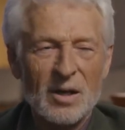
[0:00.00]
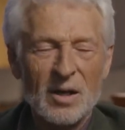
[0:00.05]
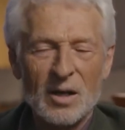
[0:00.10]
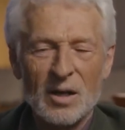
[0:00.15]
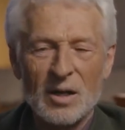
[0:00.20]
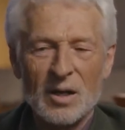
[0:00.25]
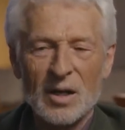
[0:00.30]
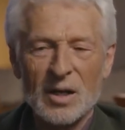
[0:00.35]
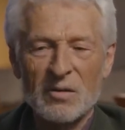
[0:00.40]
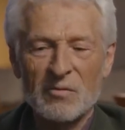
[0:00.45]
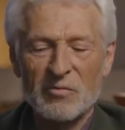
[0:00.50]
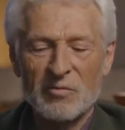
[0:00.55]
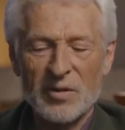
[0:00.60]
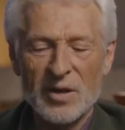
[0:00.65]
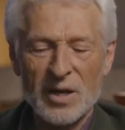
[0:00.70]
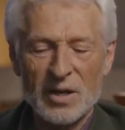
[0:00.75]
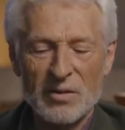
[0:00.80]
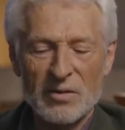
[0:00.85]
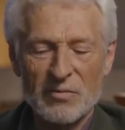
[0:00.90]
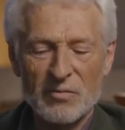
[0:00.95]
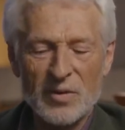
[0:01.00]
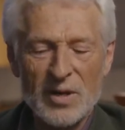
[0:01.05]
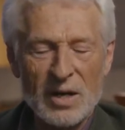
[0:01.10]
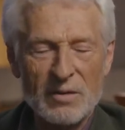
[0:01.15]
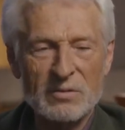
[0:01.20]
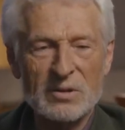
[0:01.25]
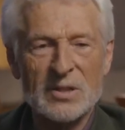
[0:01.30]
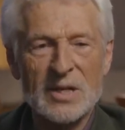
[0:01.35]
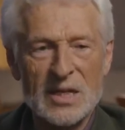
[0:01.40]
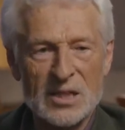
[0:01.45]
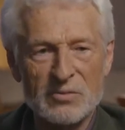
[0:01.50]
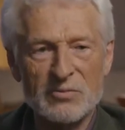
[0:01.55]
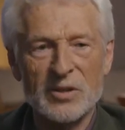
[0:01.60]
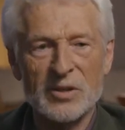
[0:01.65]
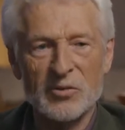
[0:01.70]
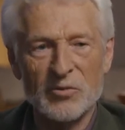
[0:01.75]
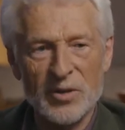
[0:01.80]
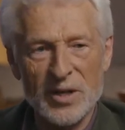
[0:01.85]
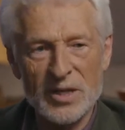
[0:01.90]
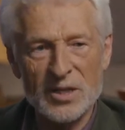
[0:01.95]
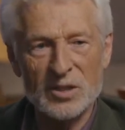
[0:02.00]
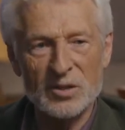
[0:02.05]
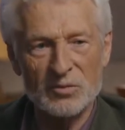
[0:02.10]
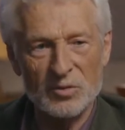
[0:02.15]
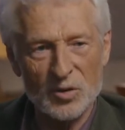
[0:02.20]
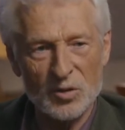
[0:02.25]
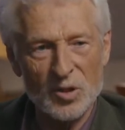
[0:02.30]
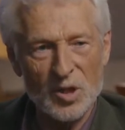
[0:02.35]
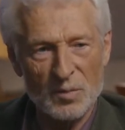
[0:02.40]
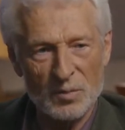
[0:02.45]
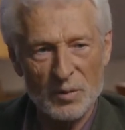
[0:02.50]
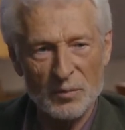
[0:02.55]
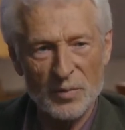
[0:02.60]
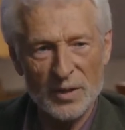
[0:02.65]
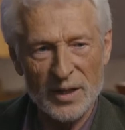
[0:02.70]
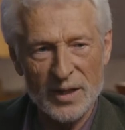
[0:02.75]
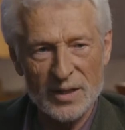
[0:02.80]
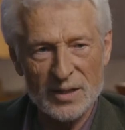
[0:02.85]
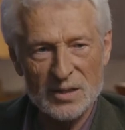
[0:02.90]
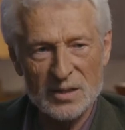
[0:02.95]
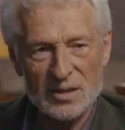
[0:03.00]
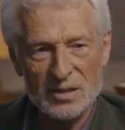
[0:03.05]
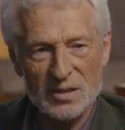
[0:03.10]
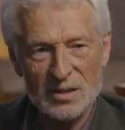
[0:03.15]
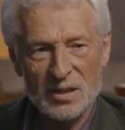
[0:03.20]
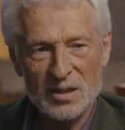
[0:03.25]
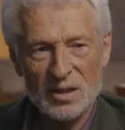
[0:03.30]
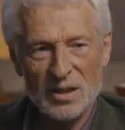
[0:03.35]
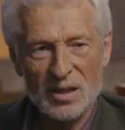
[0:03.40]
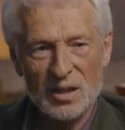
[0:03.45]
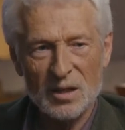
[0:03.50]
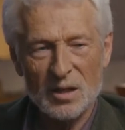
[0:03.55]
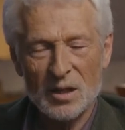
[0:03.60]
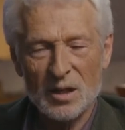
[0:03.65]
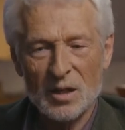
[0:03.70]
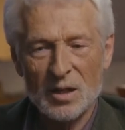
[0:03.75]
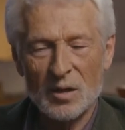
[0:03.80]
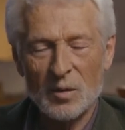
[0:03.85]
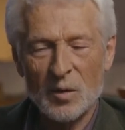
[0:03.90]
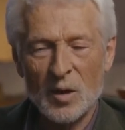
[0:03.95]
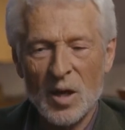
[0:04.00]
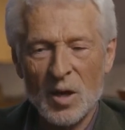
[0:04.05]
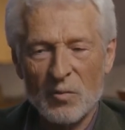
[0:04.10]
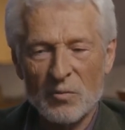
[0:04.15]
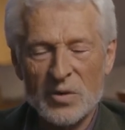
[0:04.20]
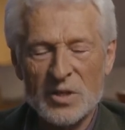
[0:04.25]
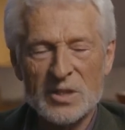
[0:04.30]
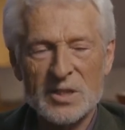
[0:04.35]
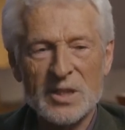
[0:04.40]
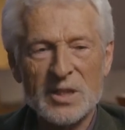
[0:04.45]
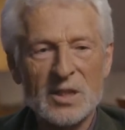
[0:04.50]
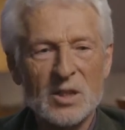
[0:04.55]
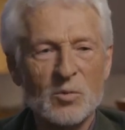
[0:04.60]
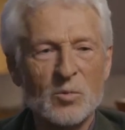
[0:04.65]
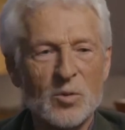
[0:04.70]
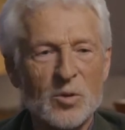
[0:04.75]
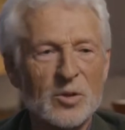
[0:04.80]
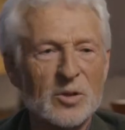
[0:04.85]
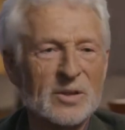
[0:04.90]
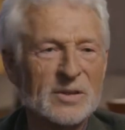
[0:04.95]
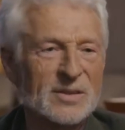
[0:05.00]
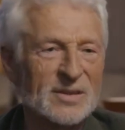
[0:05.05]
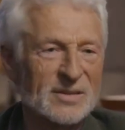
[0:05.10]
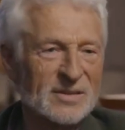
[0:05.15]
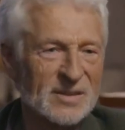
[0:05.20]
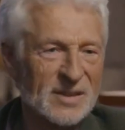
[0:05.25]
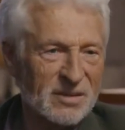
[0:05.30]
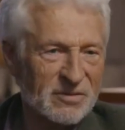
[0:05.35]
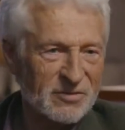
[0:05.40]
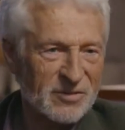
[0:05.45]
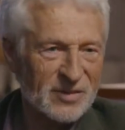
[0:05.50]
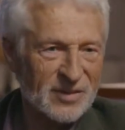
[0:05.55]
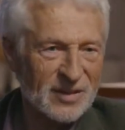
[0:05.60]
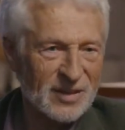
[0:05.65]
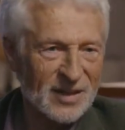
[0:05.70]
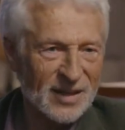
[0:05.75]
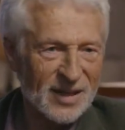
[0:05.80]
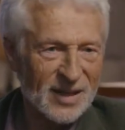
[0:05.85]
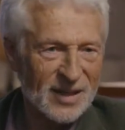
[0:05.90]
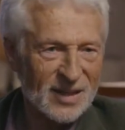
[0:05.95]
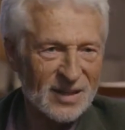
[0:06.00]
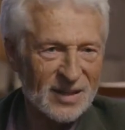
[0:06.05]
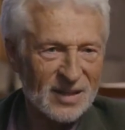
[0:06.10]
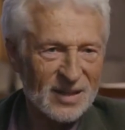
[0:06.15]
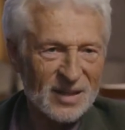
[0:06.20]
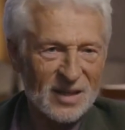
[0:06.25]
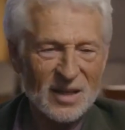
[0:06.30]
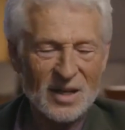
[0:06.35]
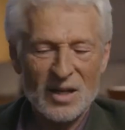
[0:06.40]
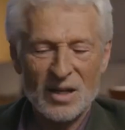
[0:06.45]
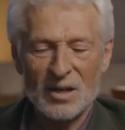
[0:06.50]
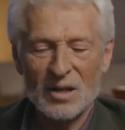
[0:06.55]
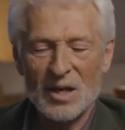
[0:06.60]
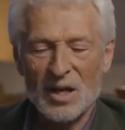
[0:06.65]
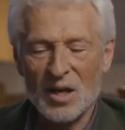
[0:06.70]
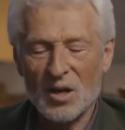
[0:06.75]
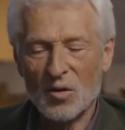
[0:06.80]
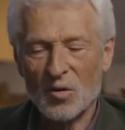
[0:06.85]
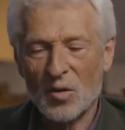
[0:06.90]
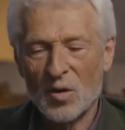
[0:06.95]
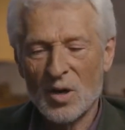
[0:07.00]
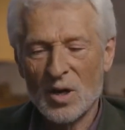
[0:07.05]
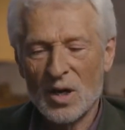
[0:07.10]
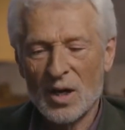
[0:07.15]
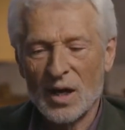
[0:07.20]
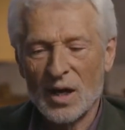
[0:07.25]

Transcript: Uh, in faith, we have a transfiguration of the commonplace. Hmm. Uh, we see the world differently. Now,